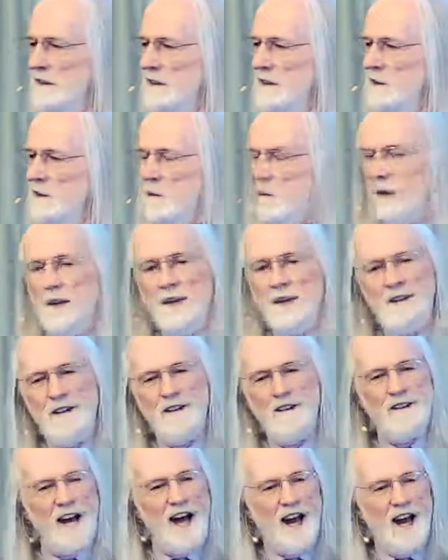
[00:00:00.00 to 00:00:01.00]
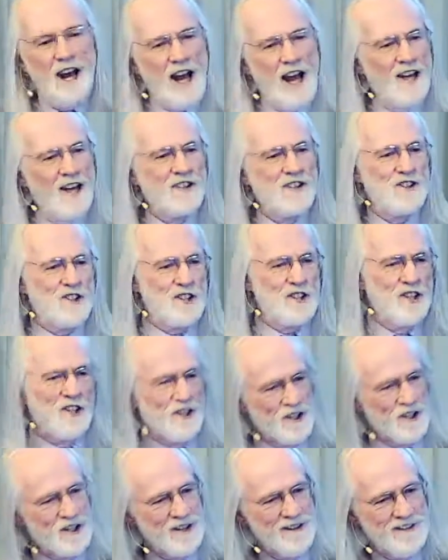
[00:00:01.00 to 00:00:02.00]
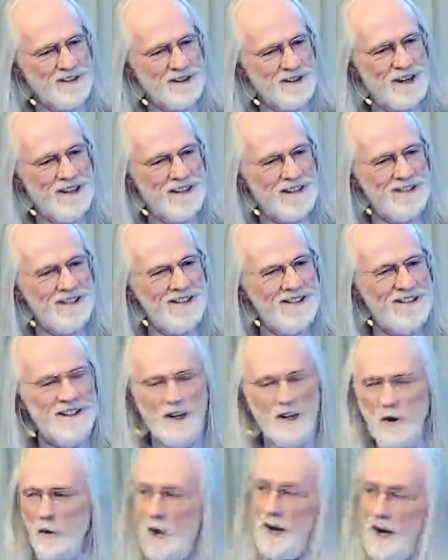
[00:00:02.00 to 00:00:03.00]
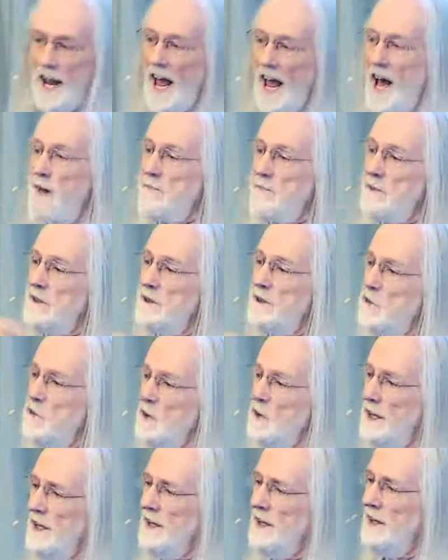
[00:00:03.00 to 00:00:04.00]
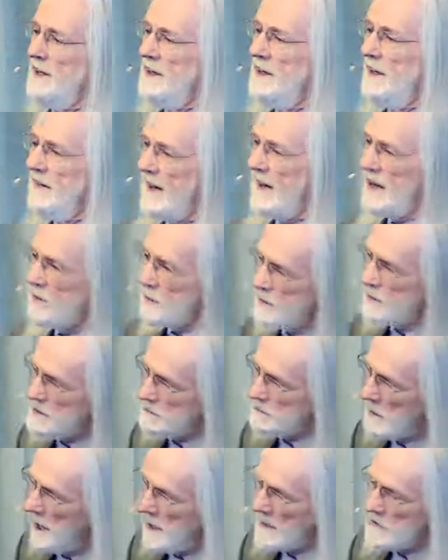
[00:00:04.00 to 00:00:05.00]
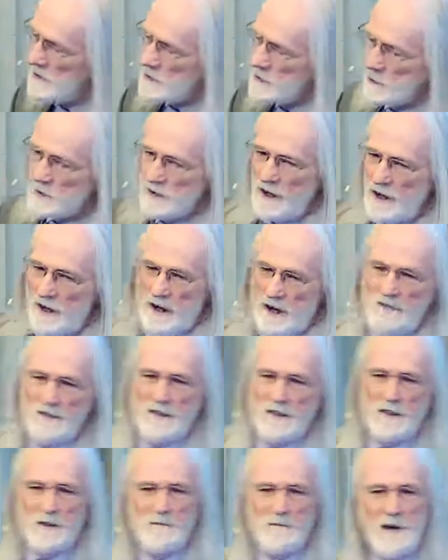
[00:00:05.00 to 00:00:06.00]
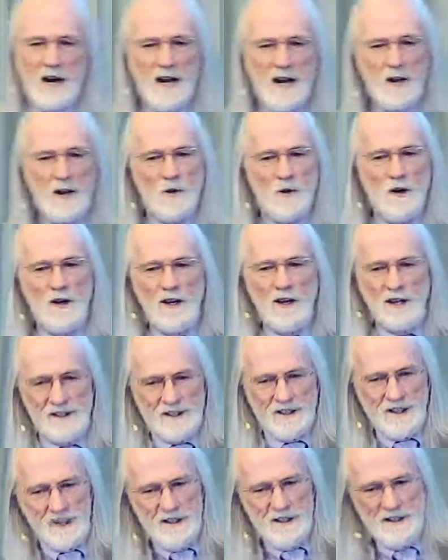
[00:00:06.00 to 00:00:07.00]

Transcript: When did that last occur, right? What happened when that response was offered by royalty